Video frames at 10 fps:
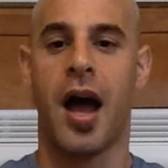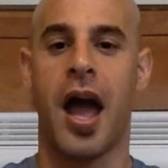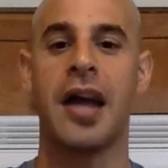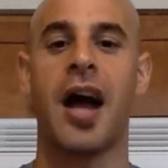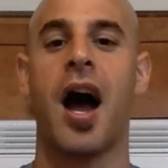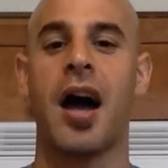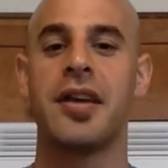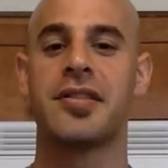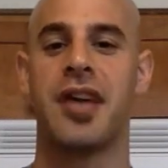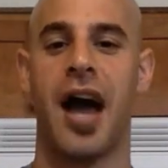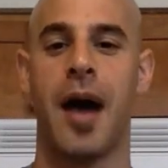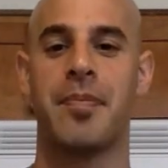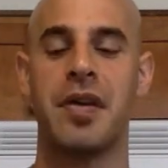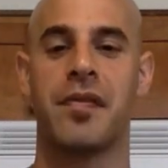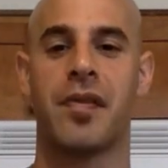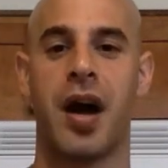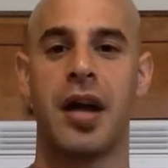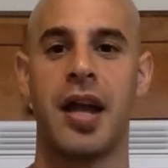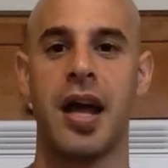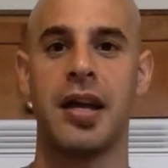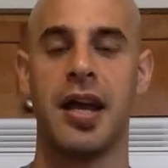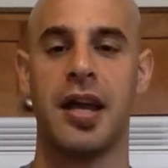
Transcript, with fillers: Hey guys, happy Friday.